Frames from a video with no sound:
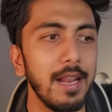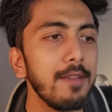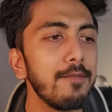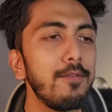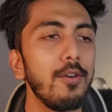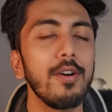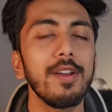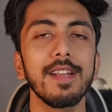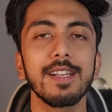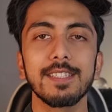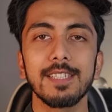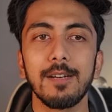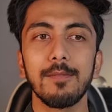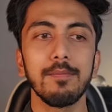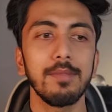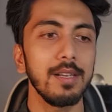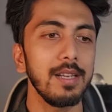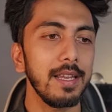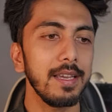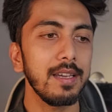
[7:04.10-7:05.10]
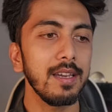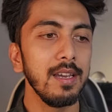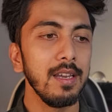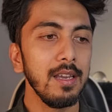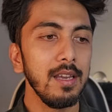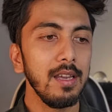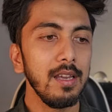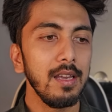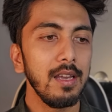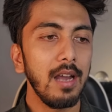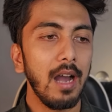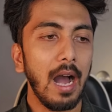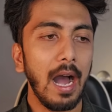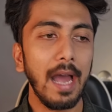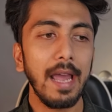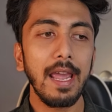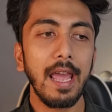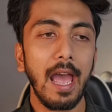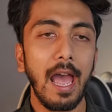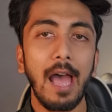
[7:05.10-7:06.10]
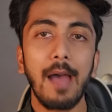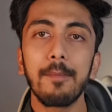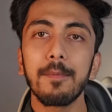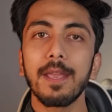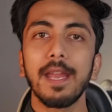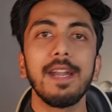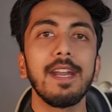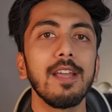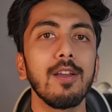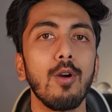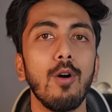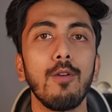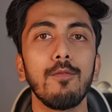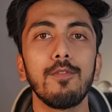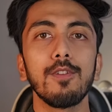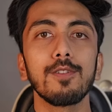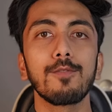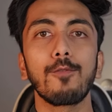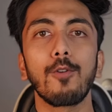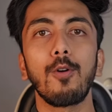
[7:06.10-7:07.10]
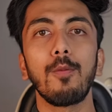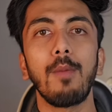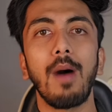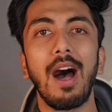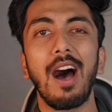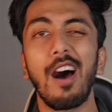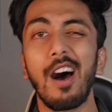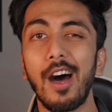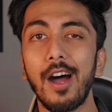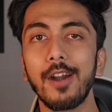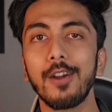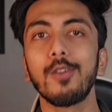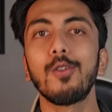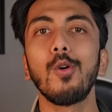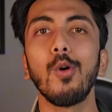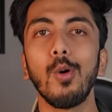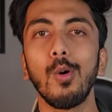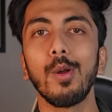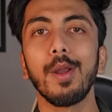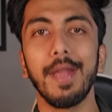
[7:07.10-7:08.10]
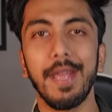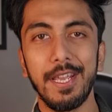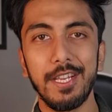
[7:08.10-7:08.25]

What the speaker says: Like for example, like I am getting offers from hardcore